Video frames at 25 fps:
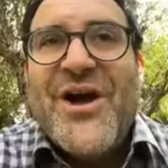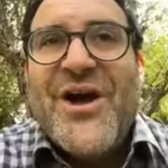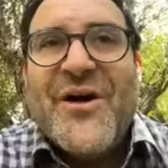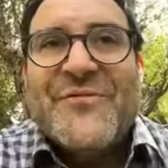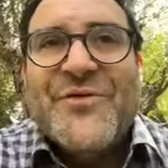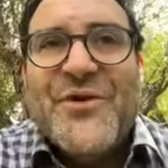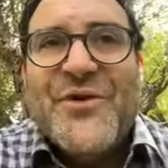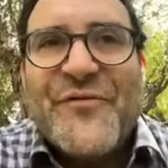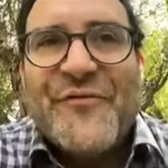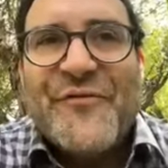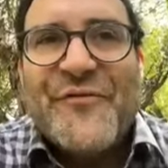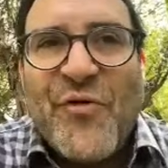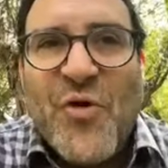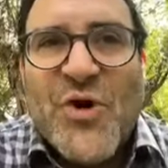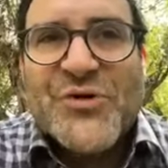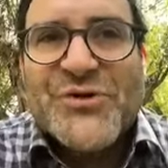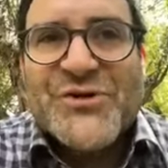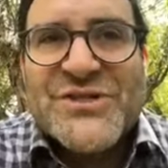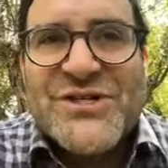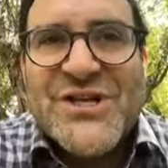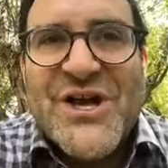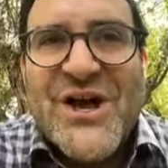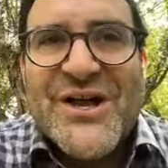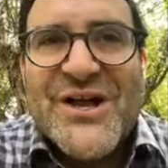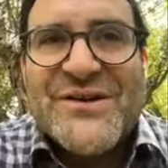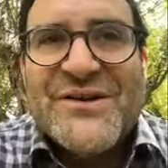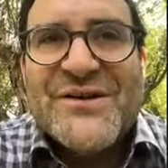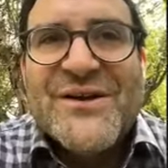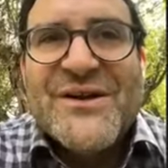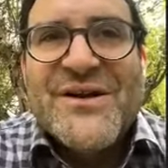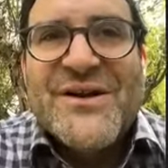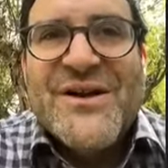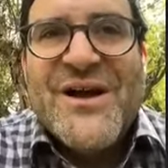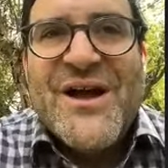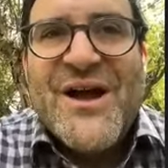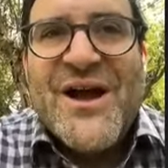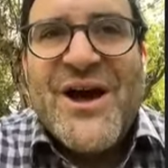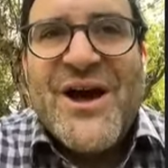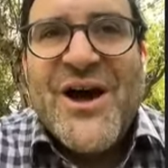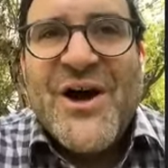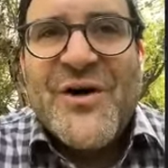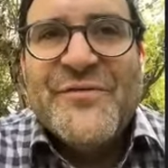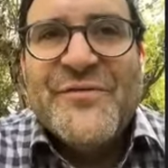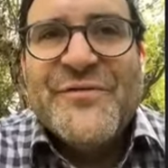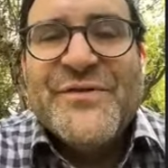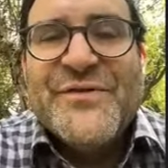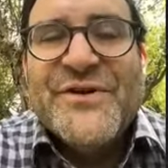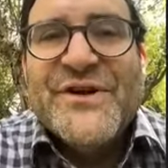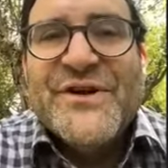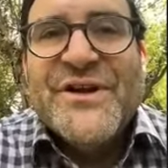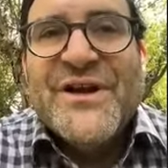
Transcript: of the fourth son of